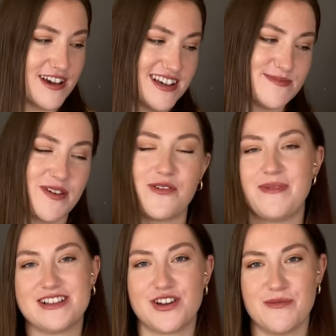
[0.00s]
asked me what
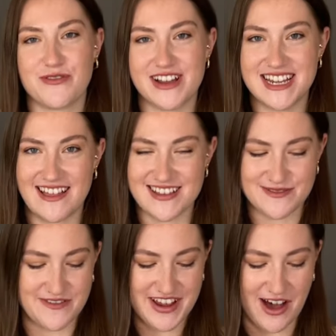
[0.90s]
my top three Taylor
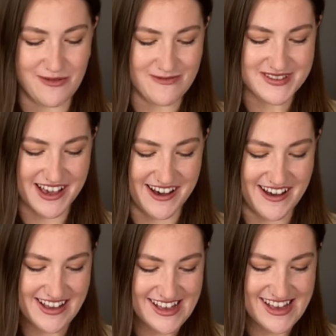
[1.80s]
Swift albums
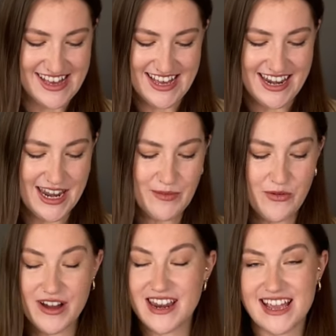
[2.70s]
are. Number
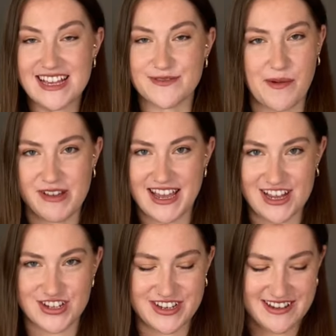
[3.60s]
one is
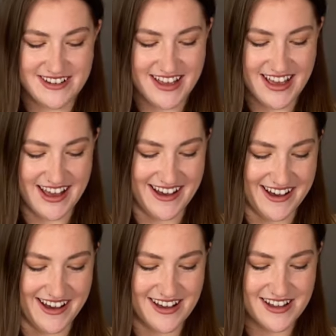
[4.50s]
Reputation.
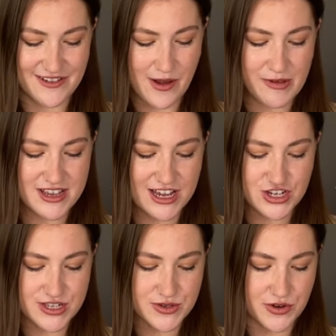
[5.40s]
Uh,
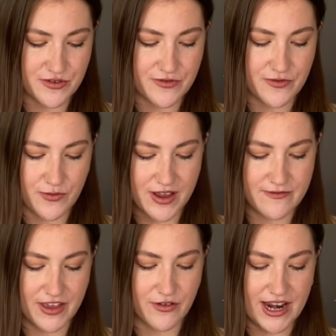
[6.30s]
Reputation sort of
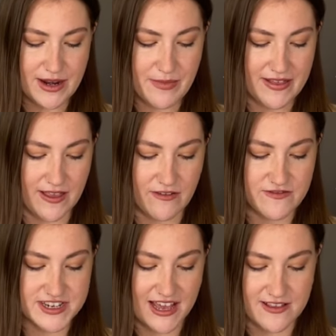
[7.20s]
reinvigorated my love
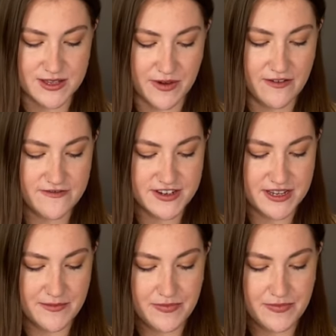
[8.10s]
for Taylor Swift